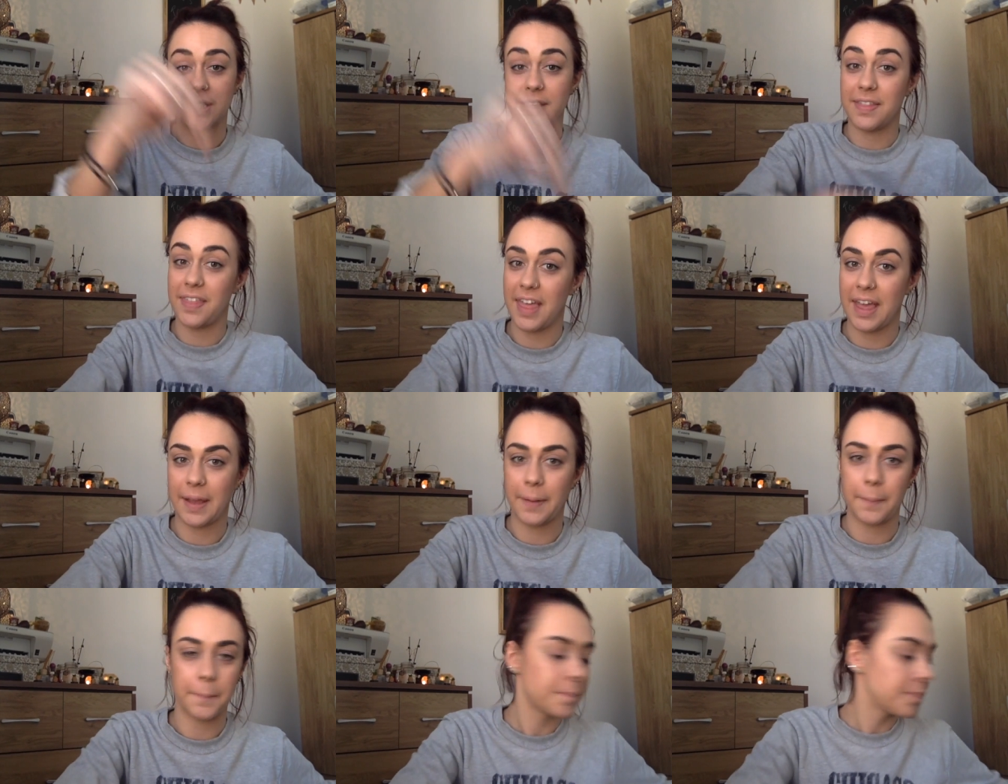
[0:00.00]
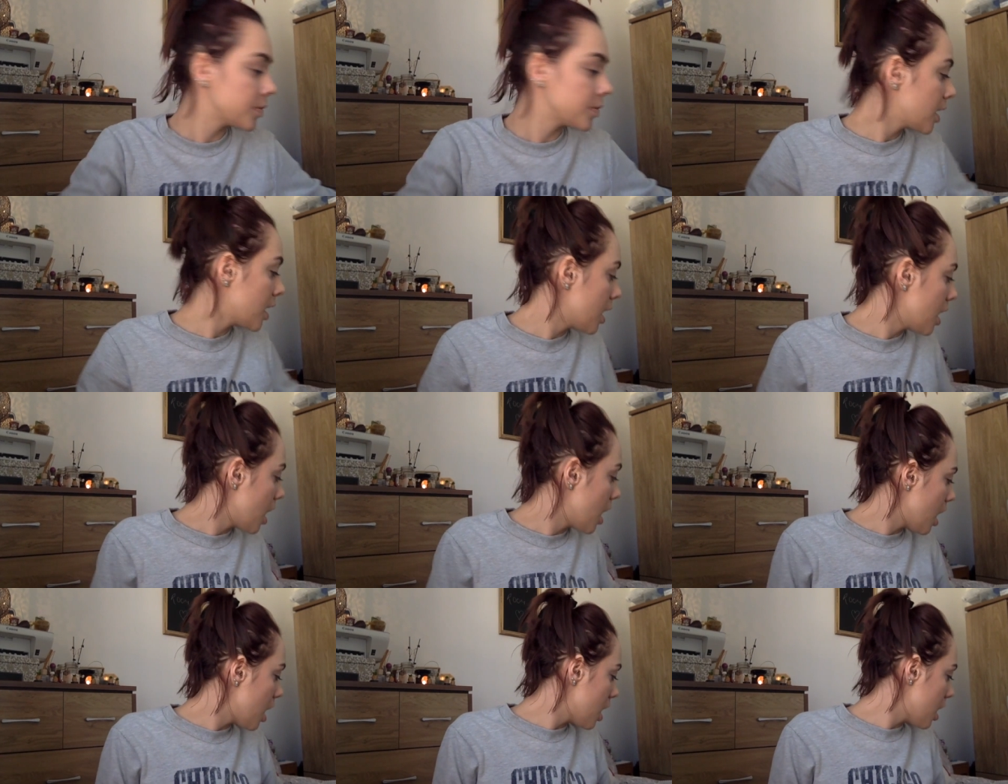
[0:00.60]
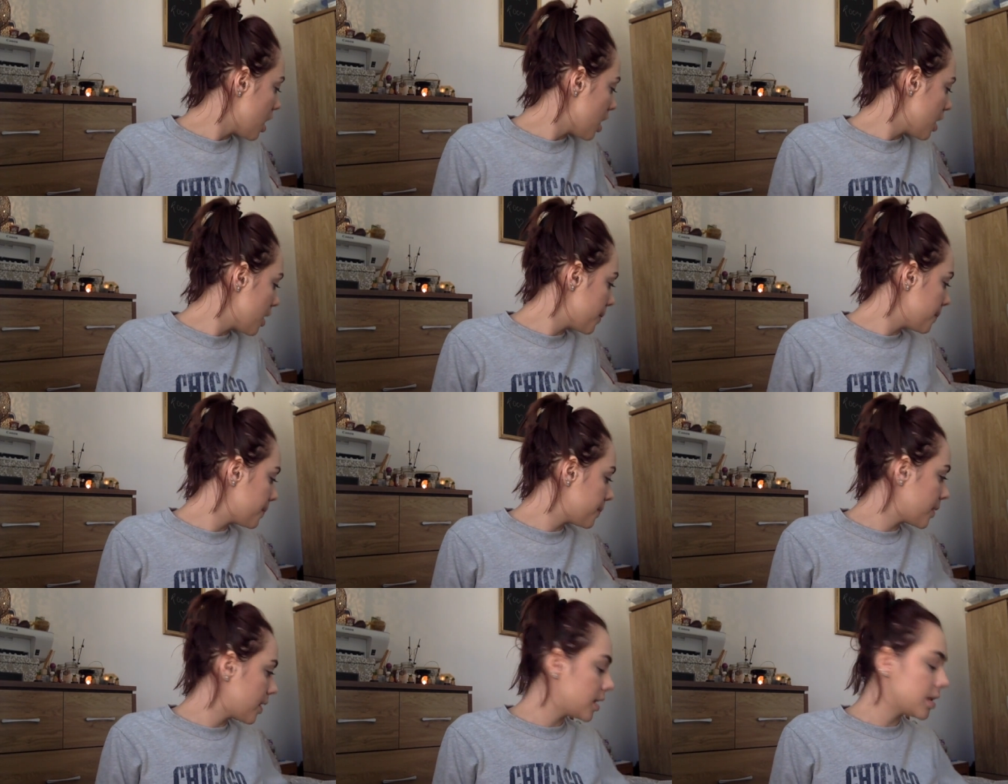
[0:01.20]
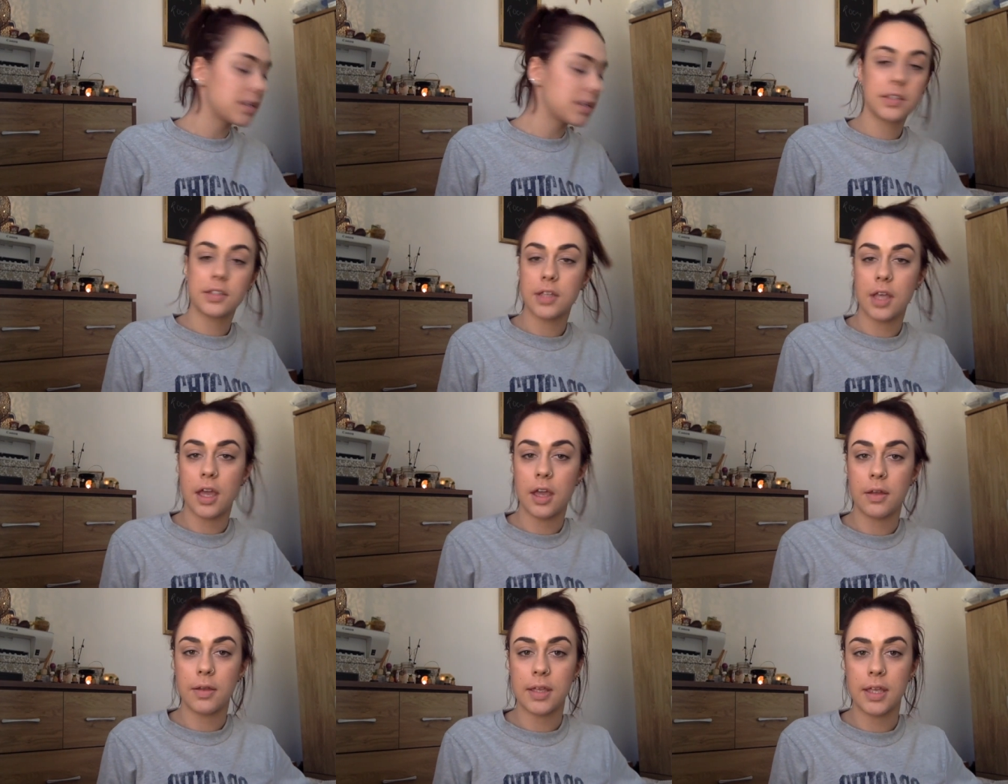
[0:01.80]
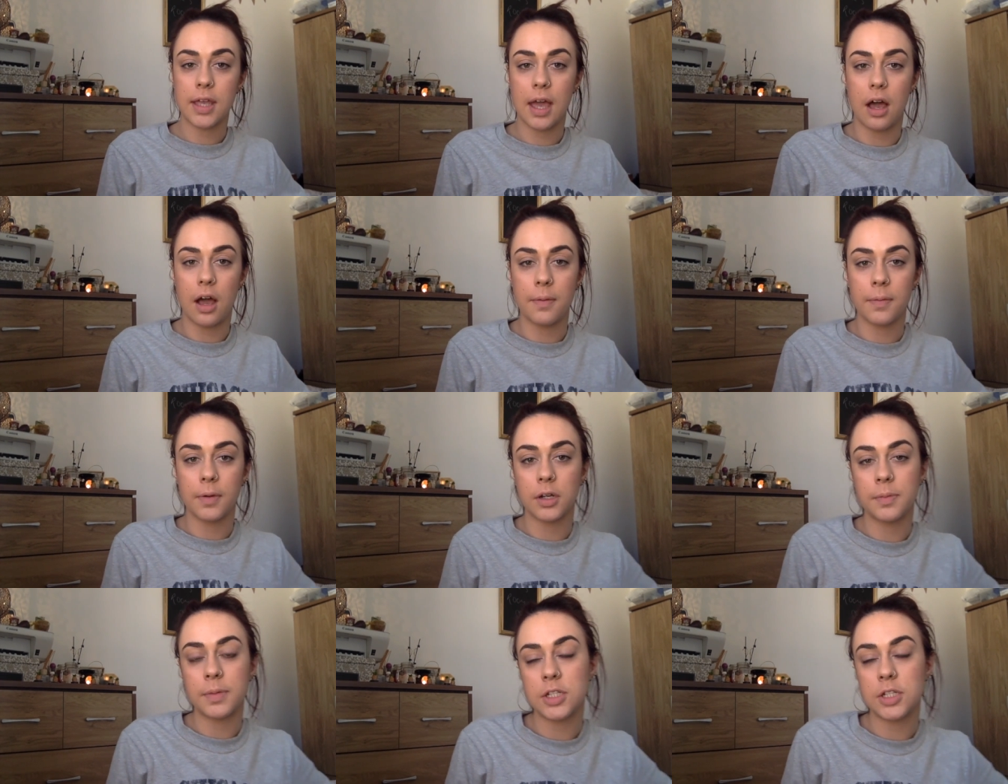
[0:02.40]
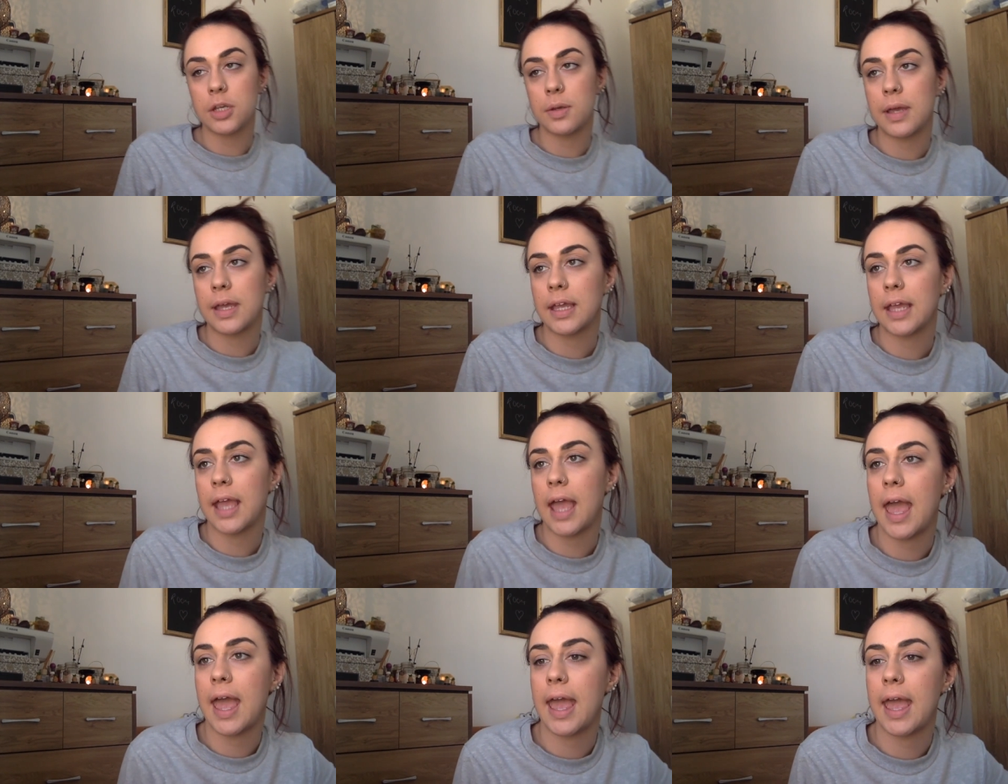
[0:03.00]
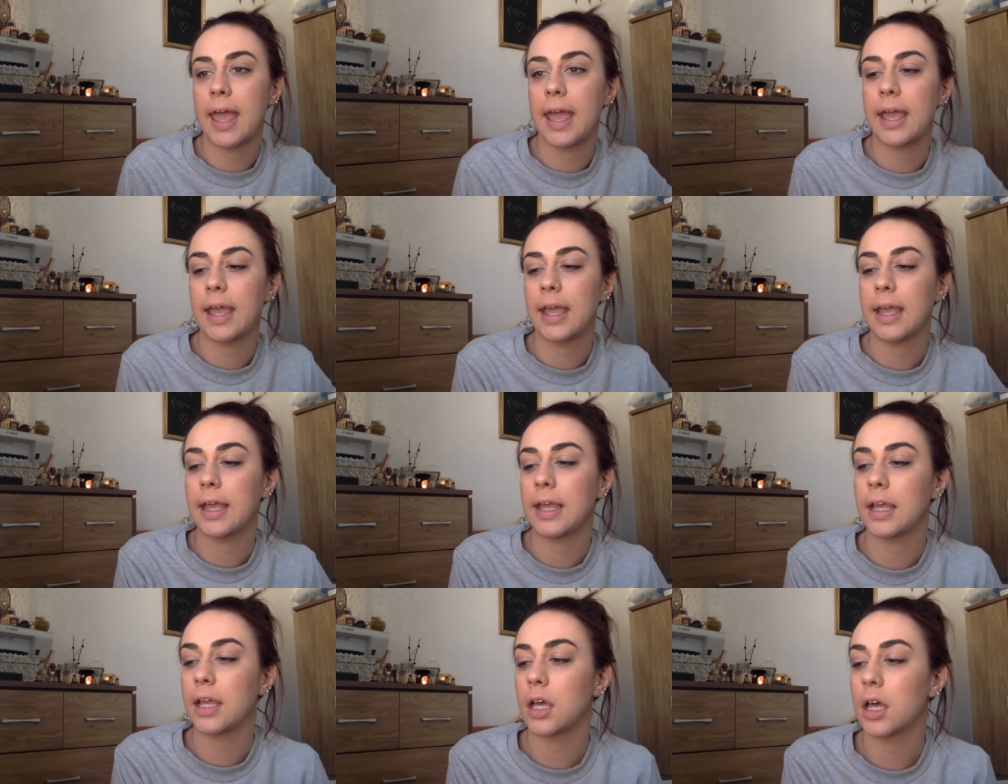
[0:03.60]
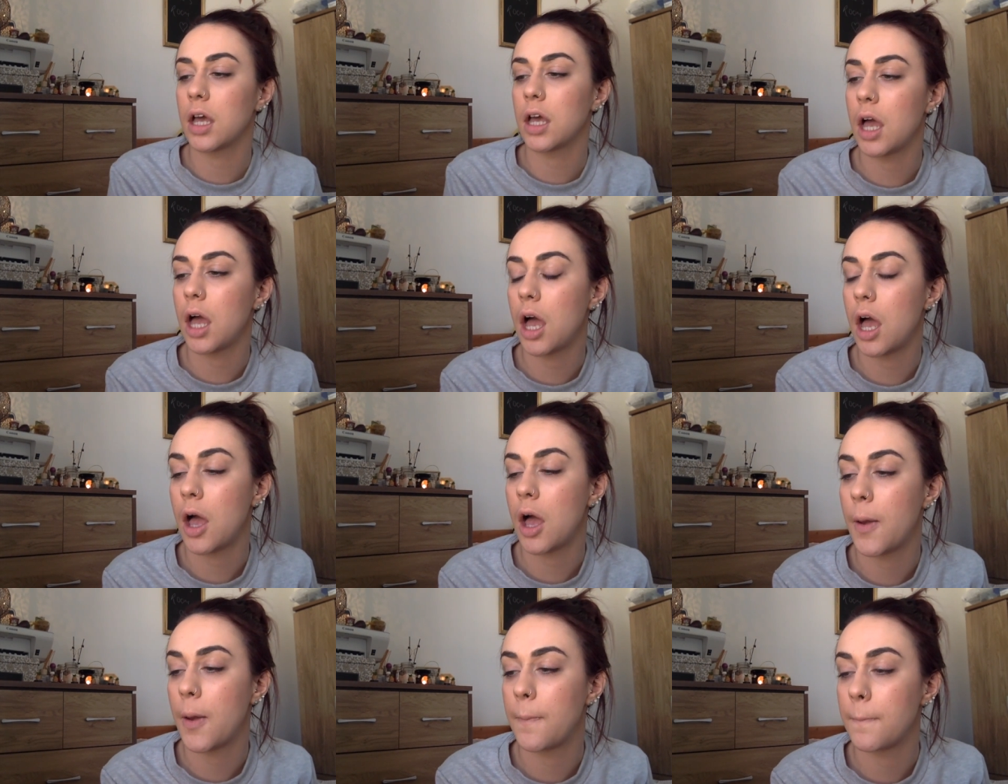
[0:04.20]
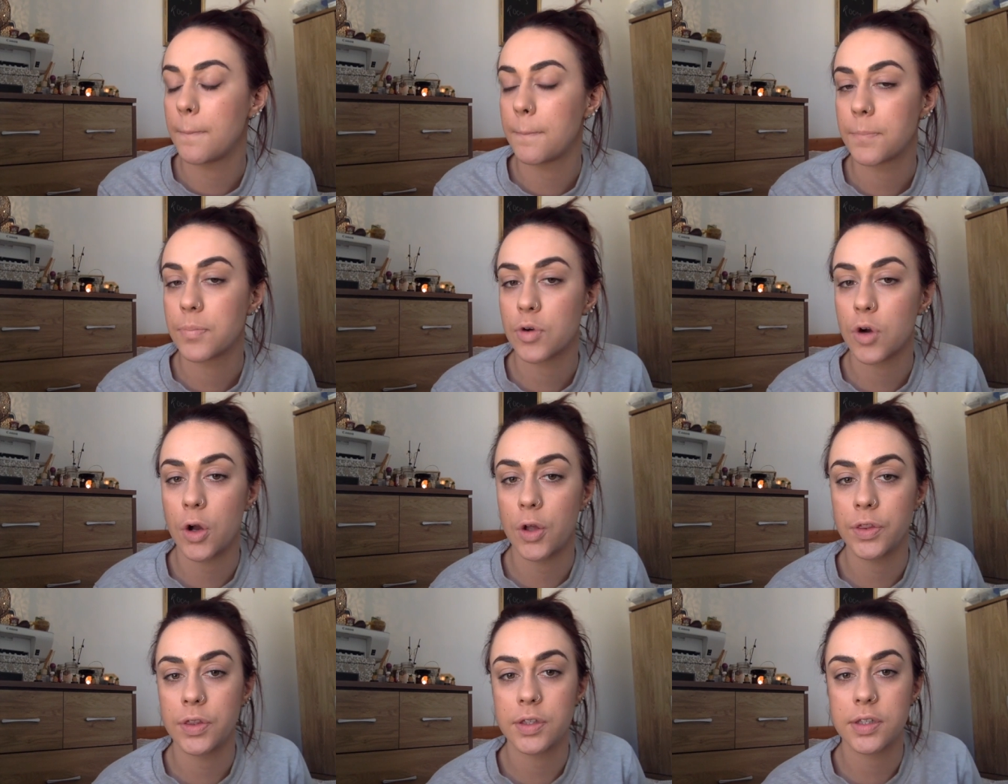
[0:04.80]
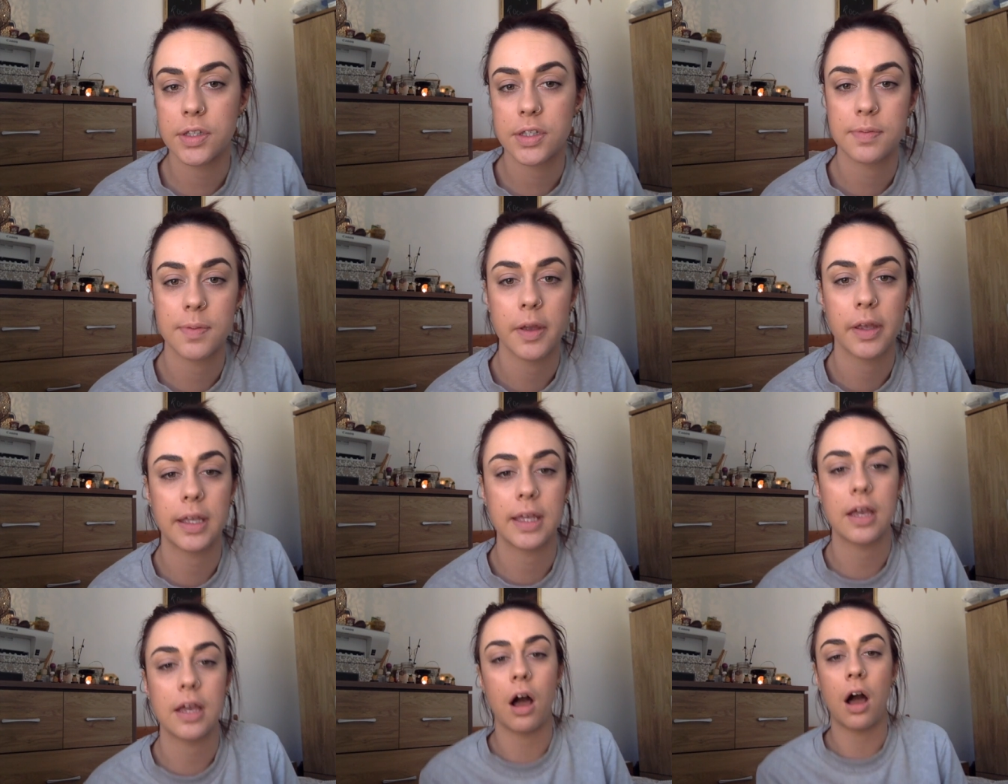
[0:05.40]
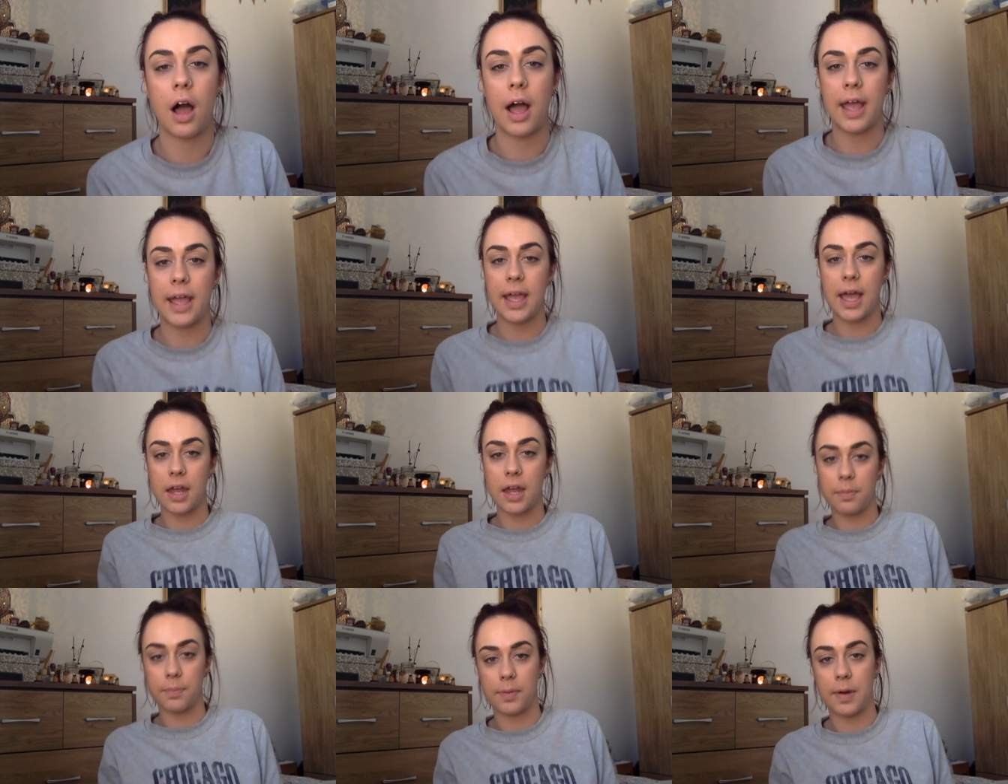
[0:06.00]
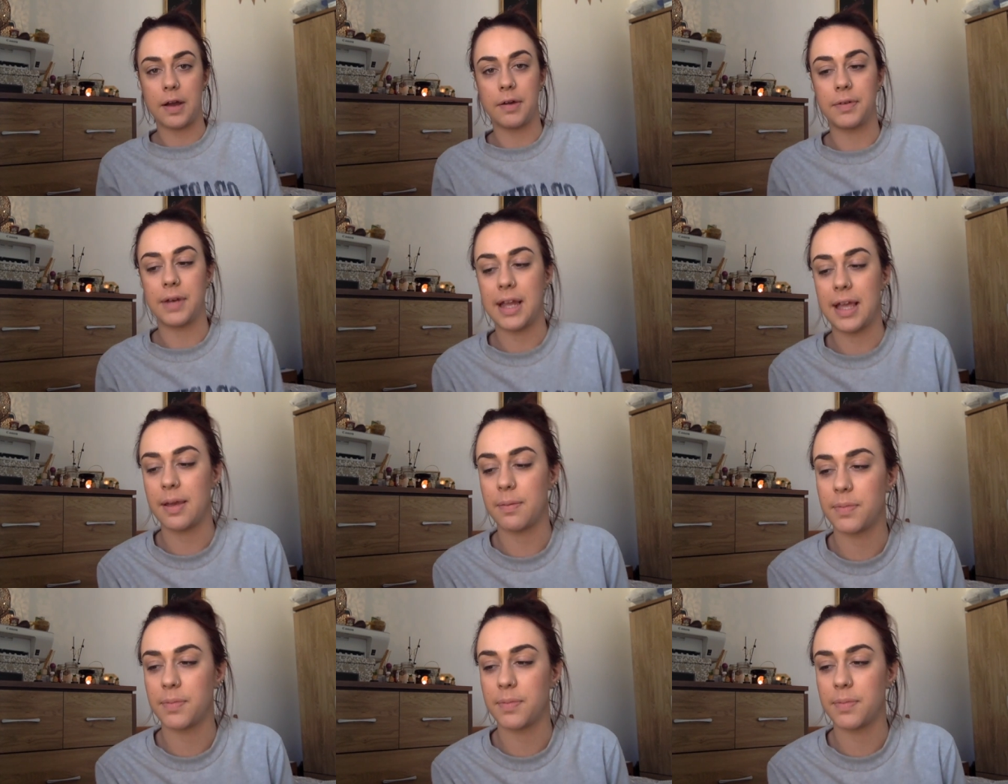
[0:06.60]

thing. So yeah, I'm gonna be doing a bronze smoky eye and a brown lip.